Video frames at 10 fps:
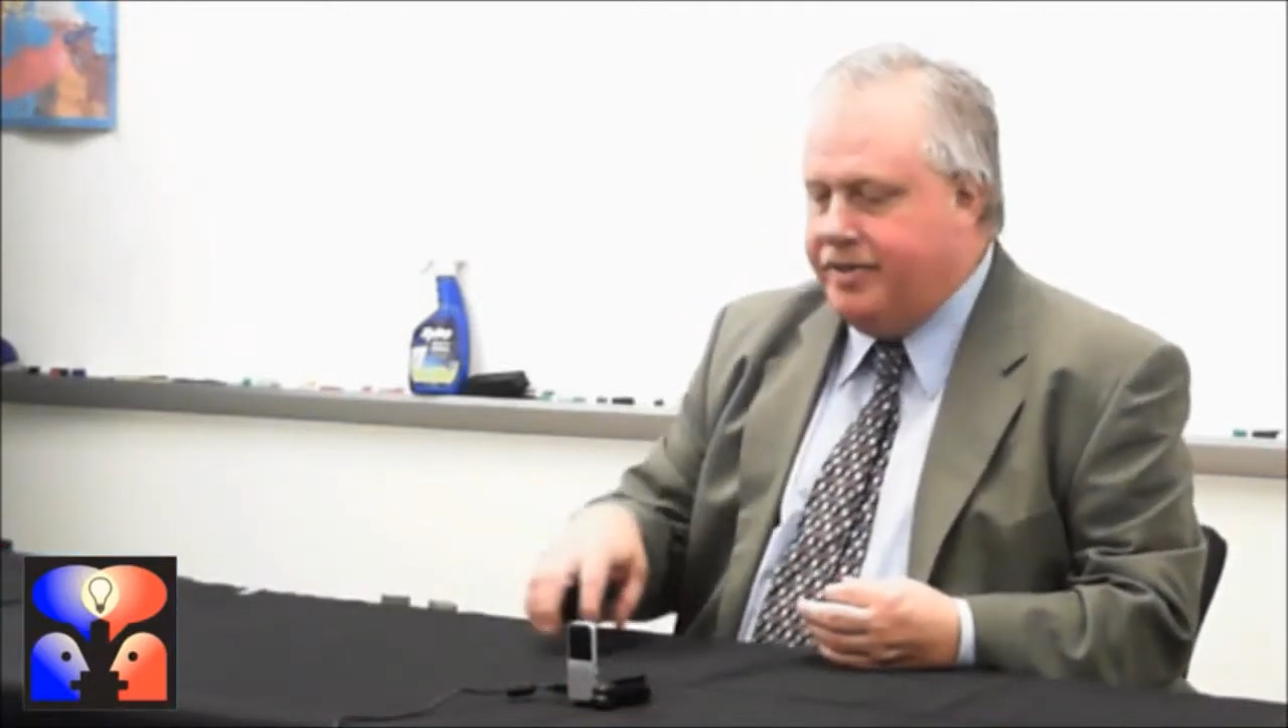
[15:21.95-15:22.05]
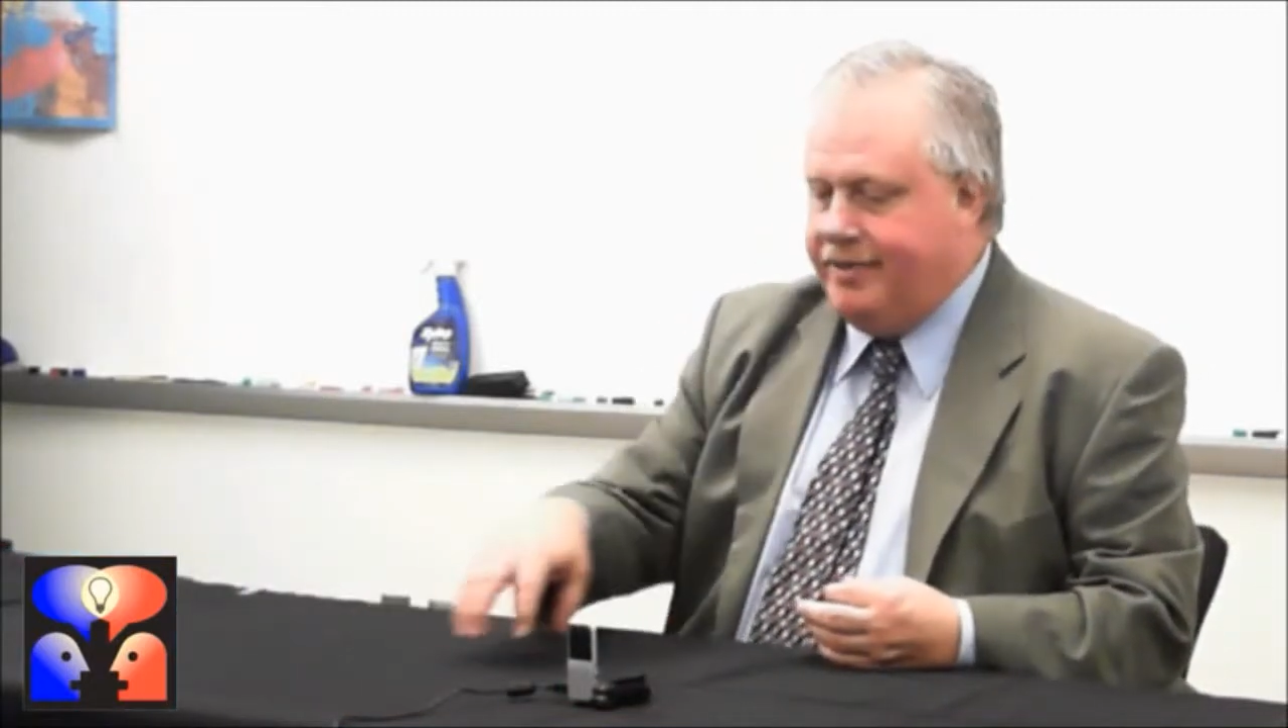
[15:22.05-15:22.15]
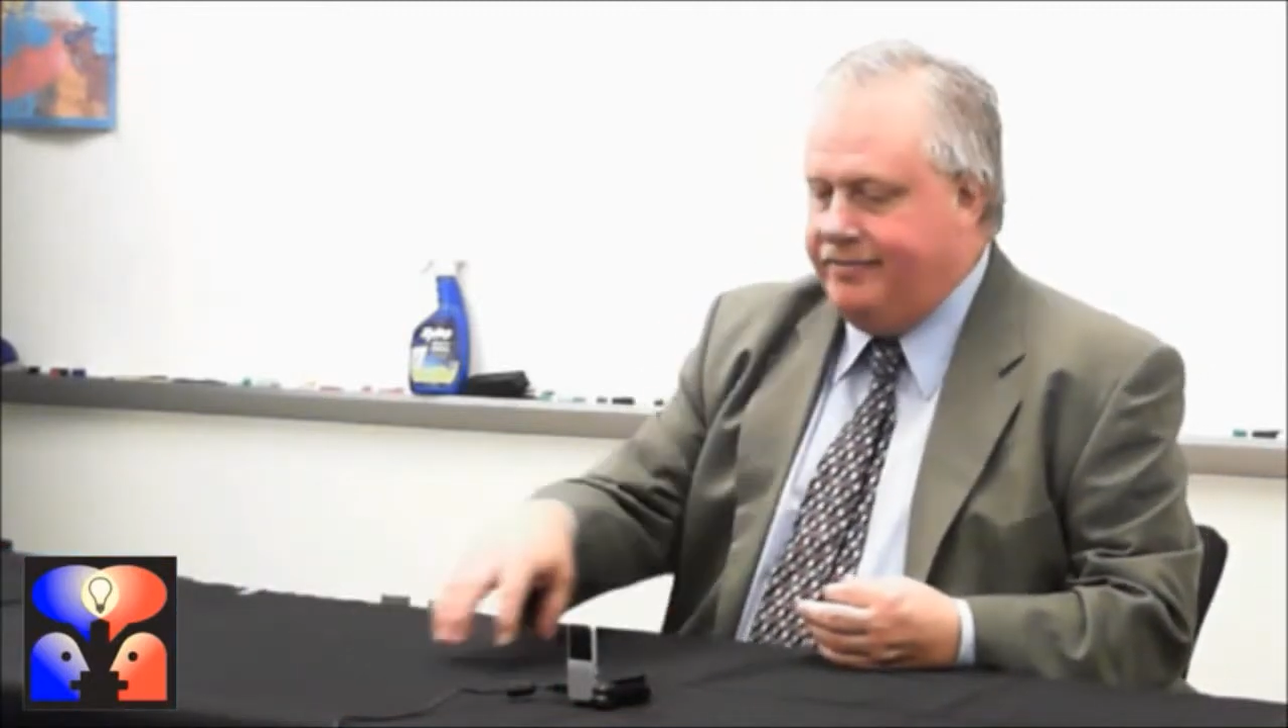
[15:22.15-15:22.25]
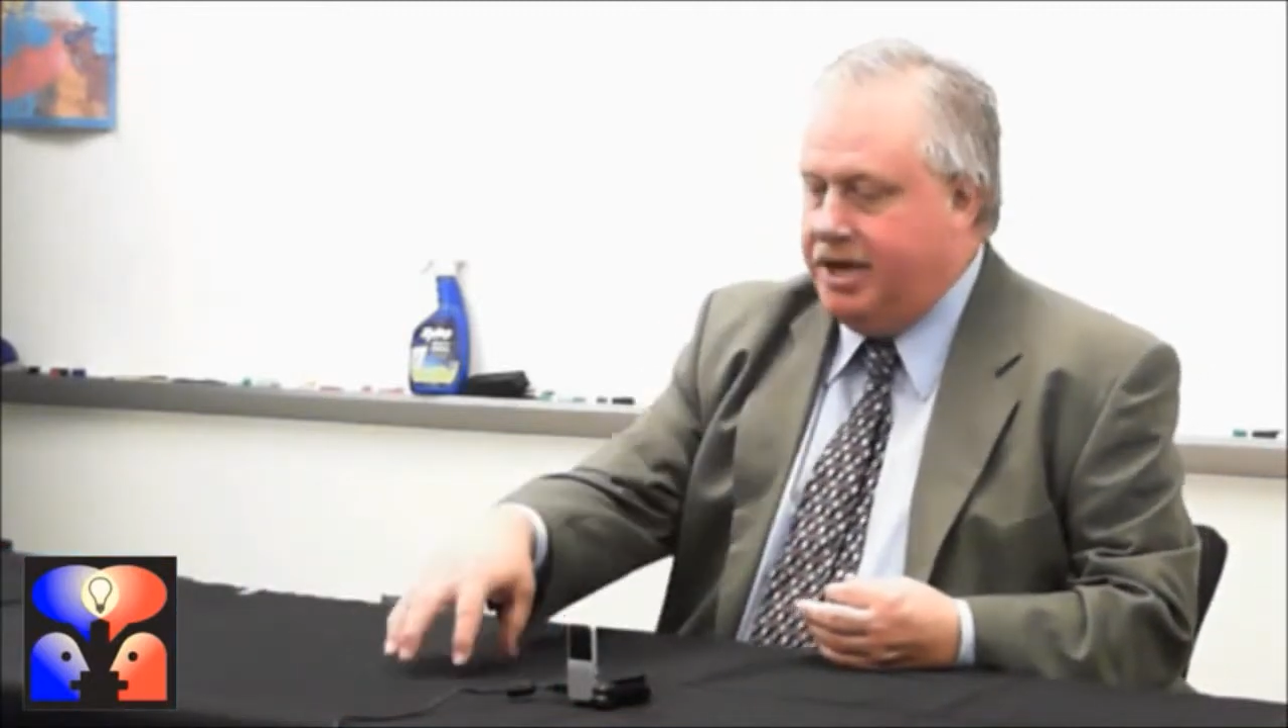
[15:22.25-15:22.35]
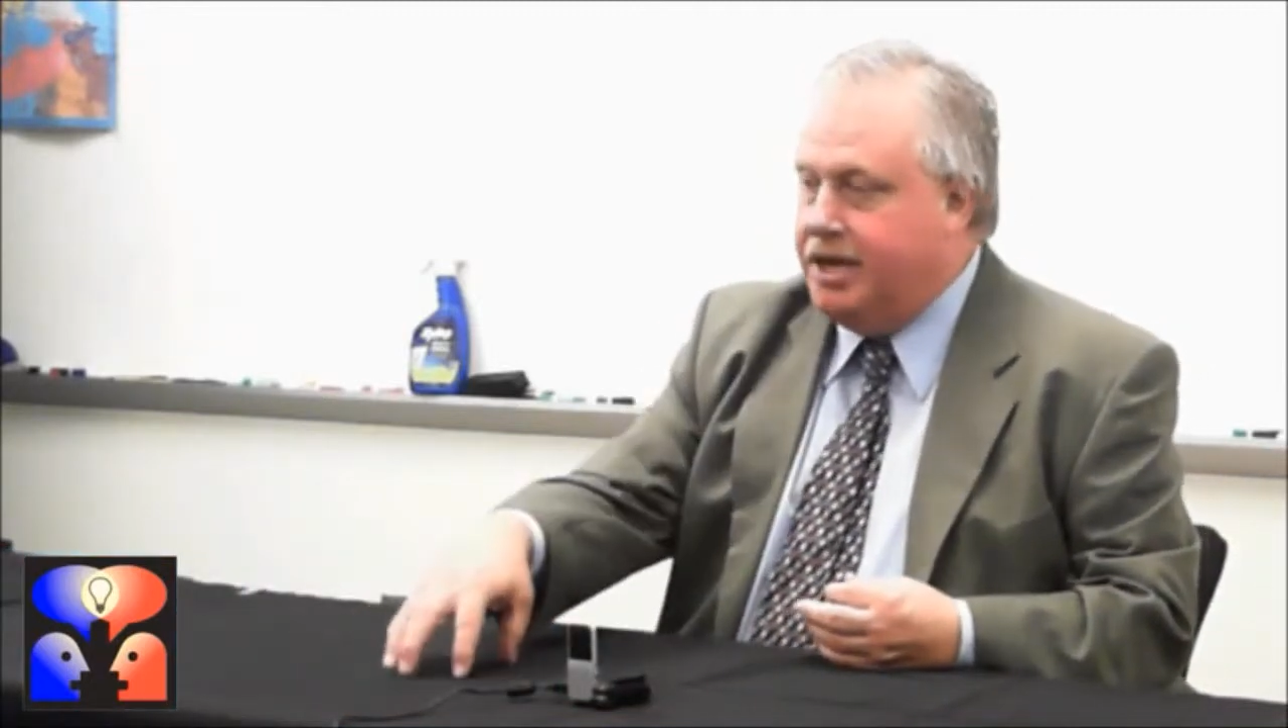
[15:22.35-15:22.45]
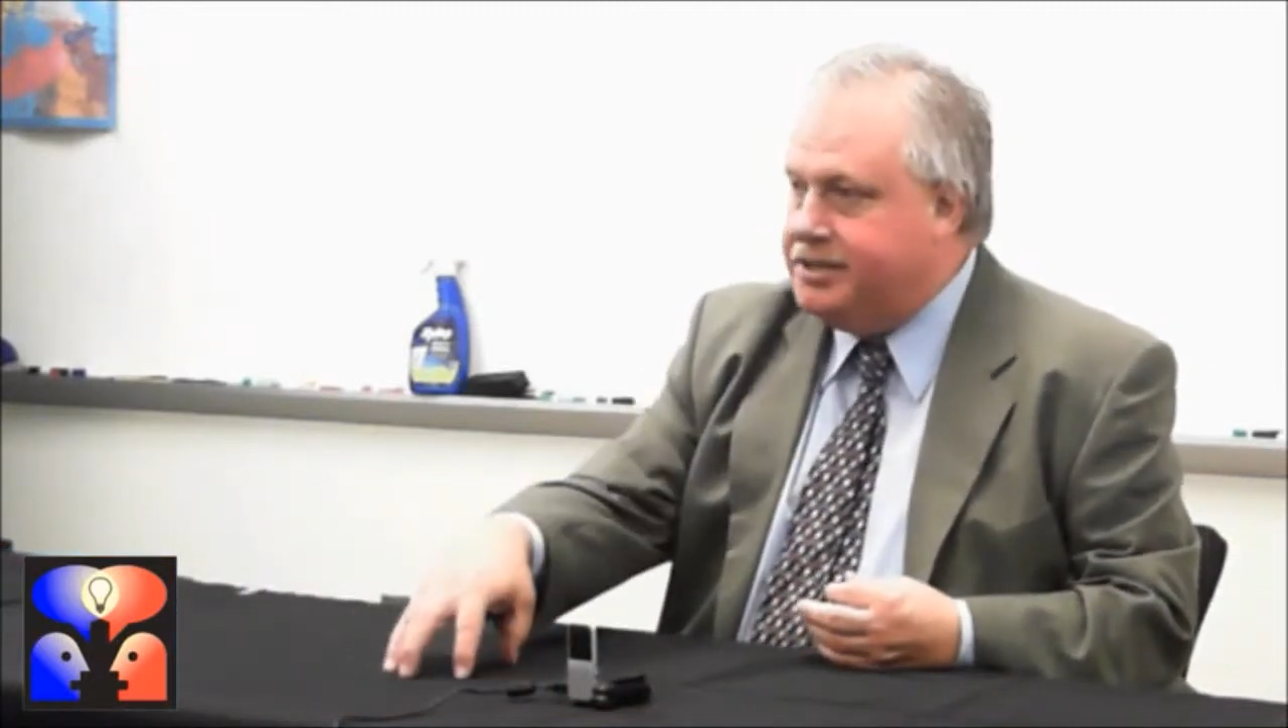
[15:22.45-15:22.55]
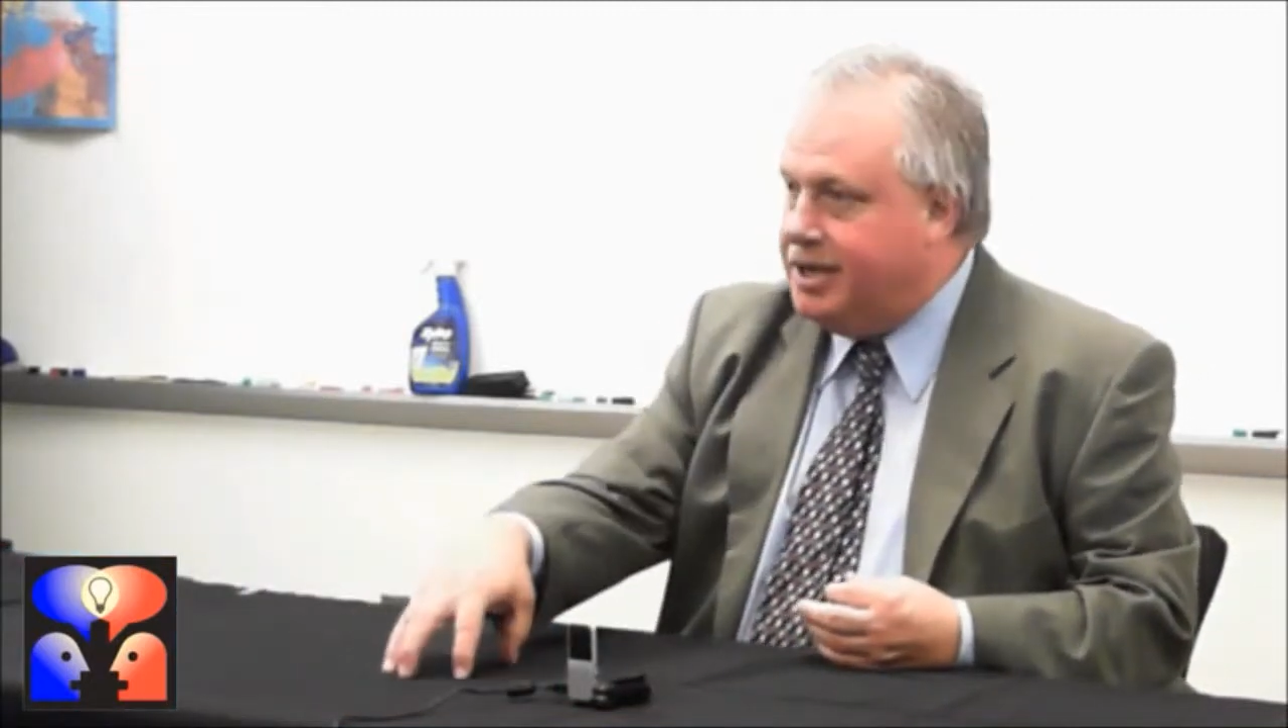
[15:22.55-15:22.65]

they've done